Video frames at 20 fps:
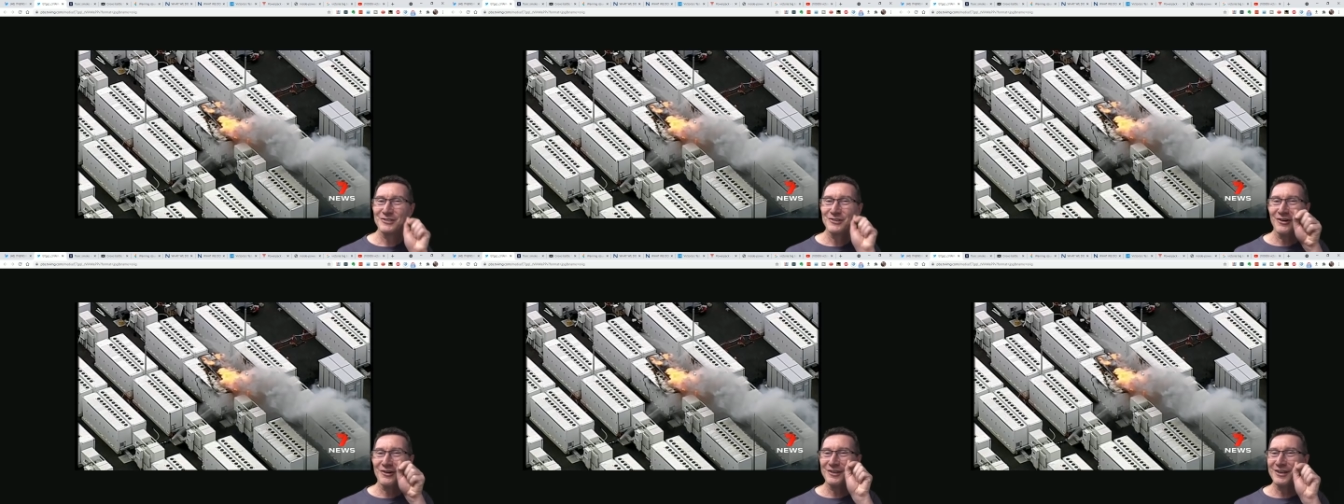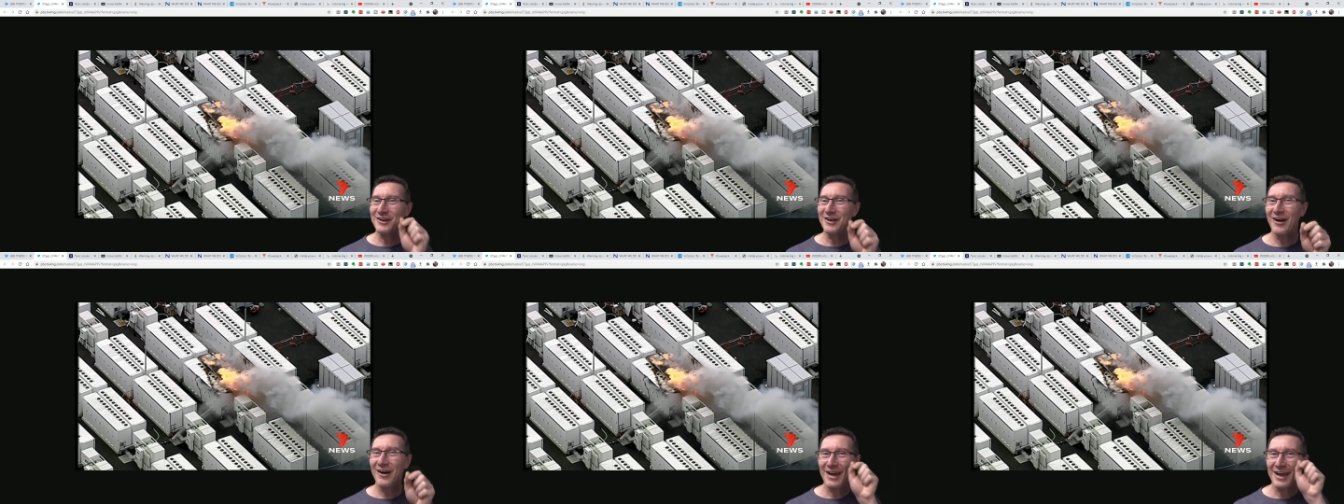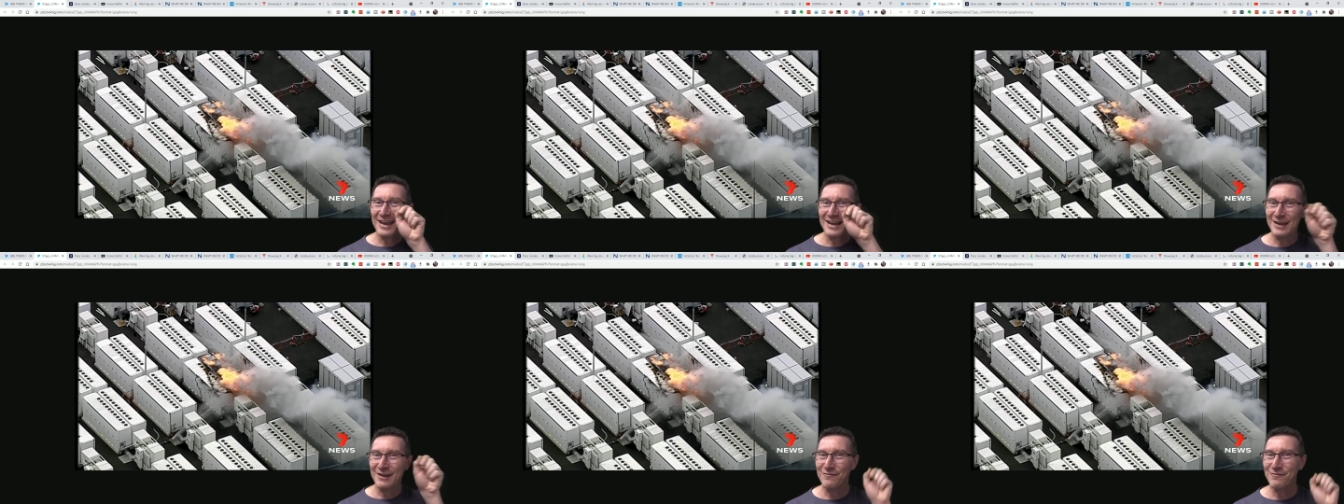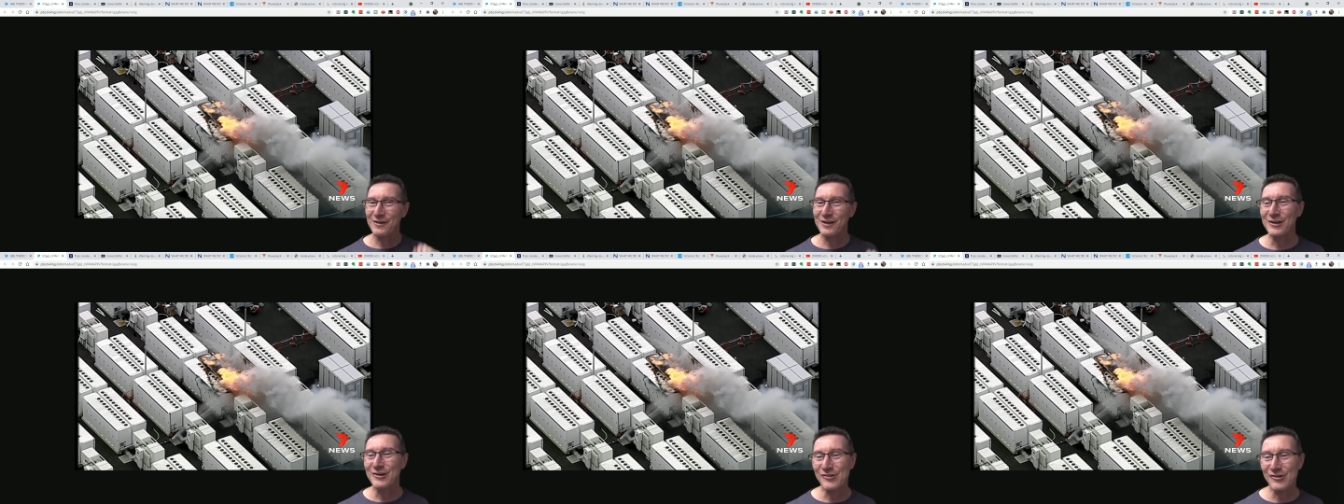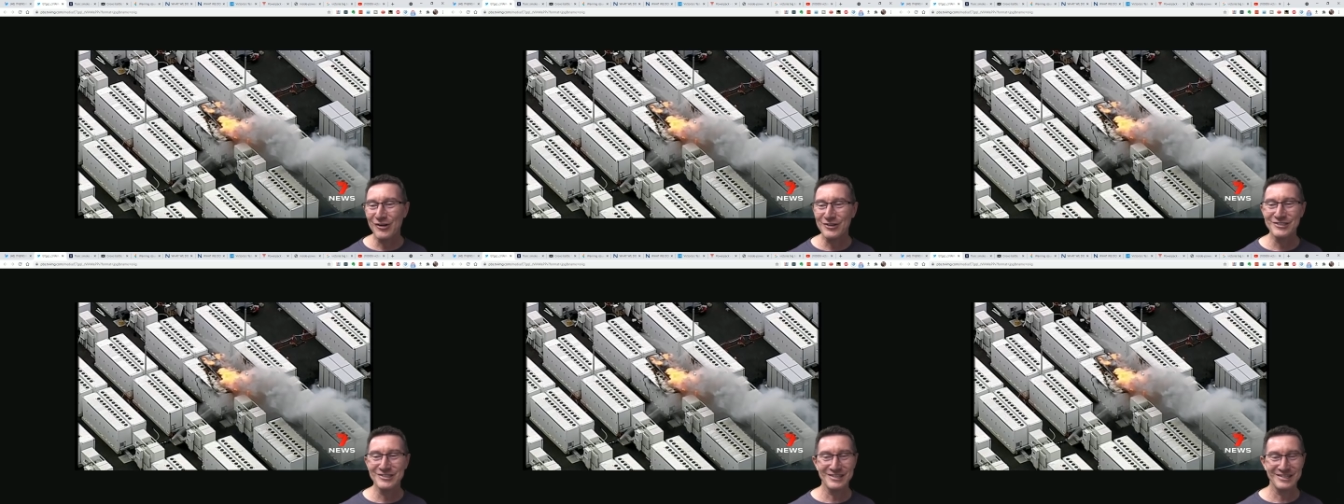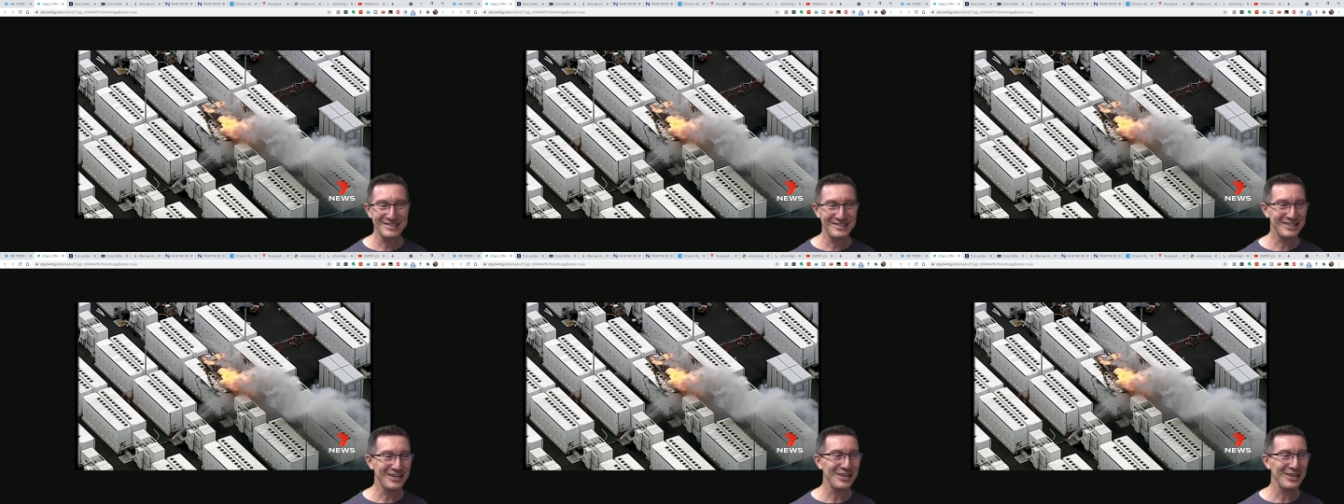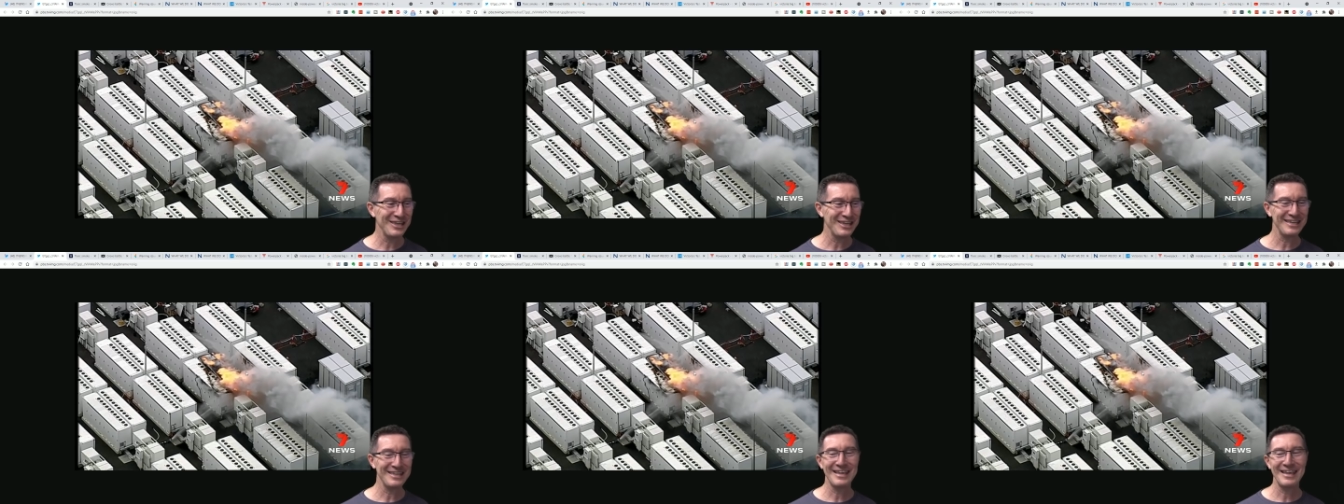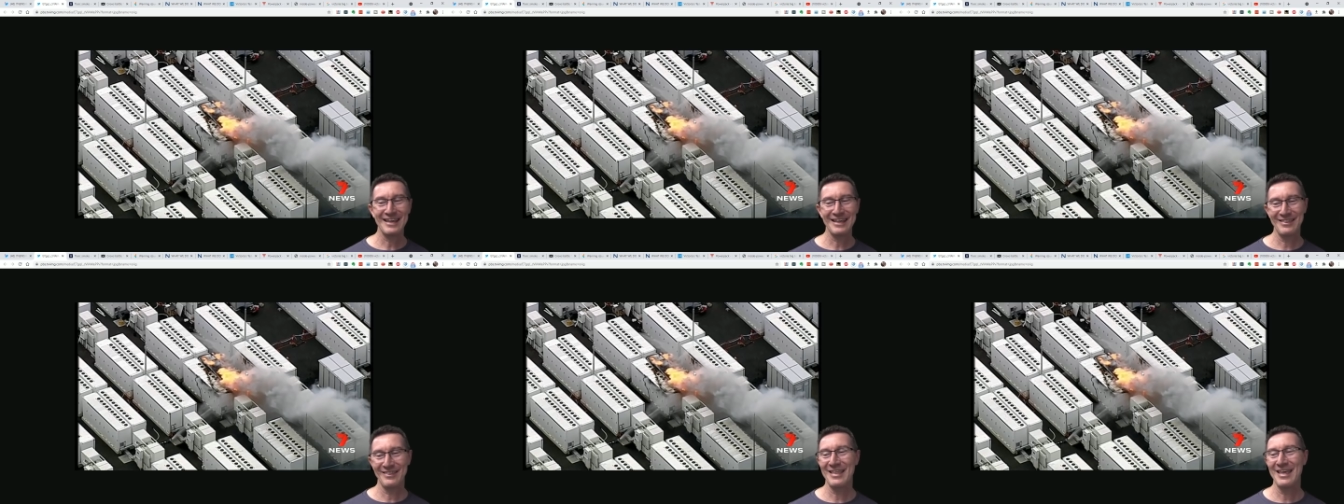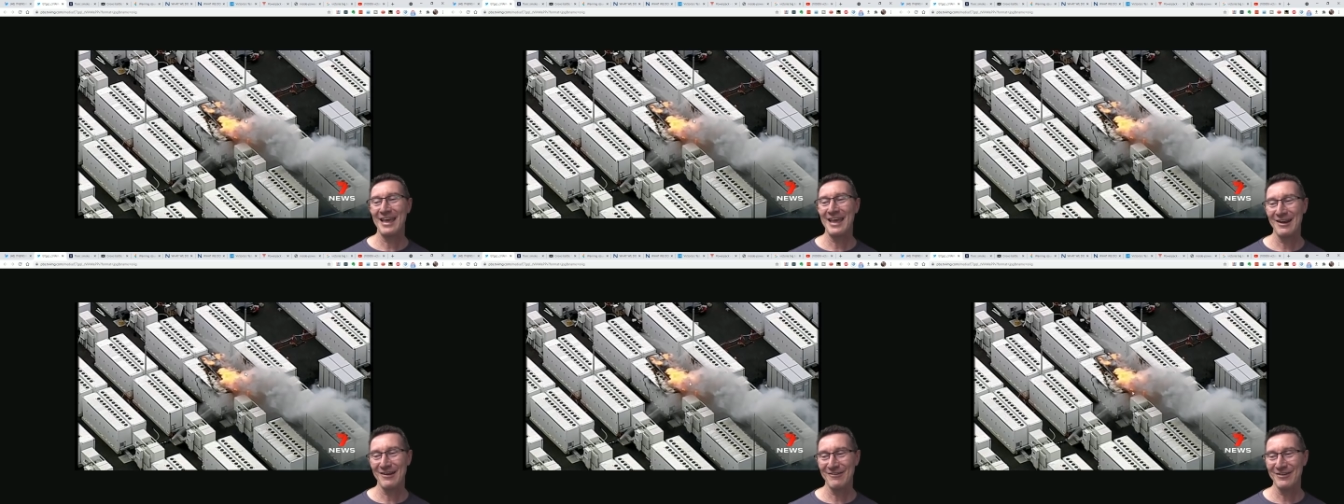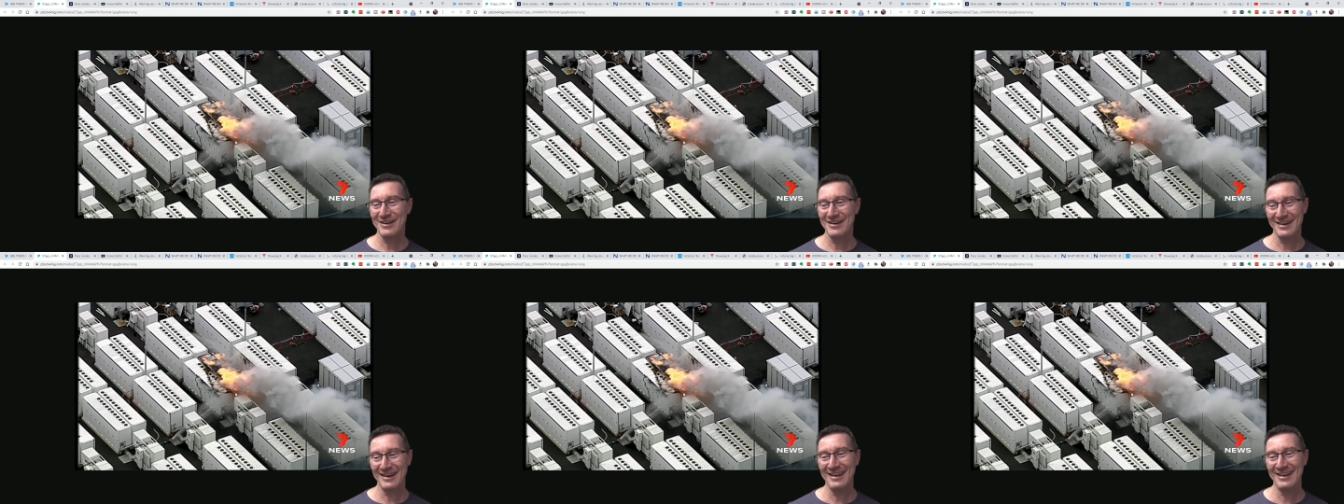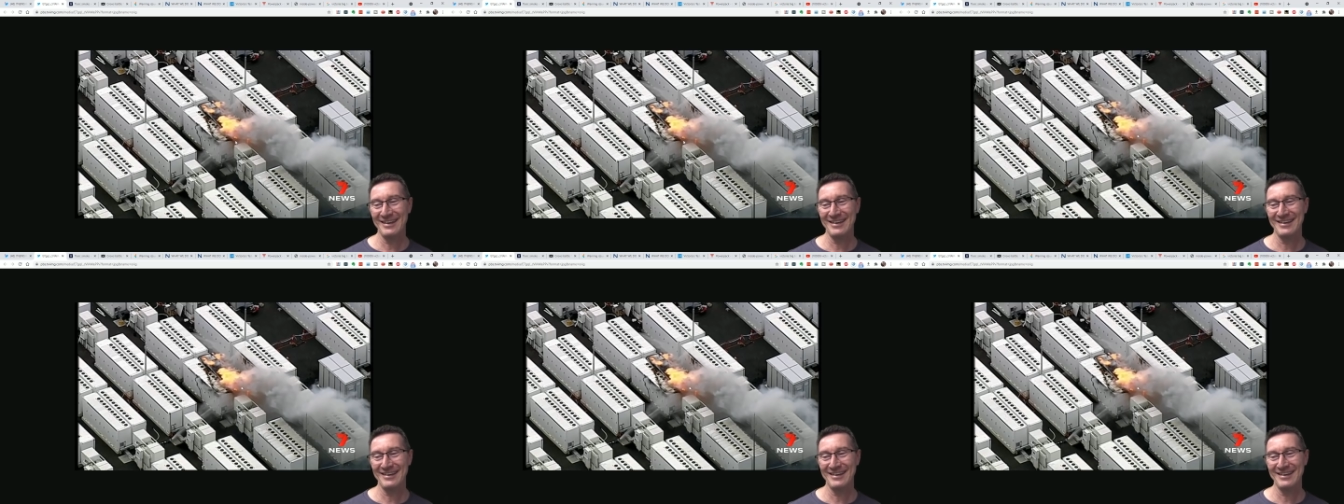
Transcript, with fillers: dotted I and every crossed T in there. And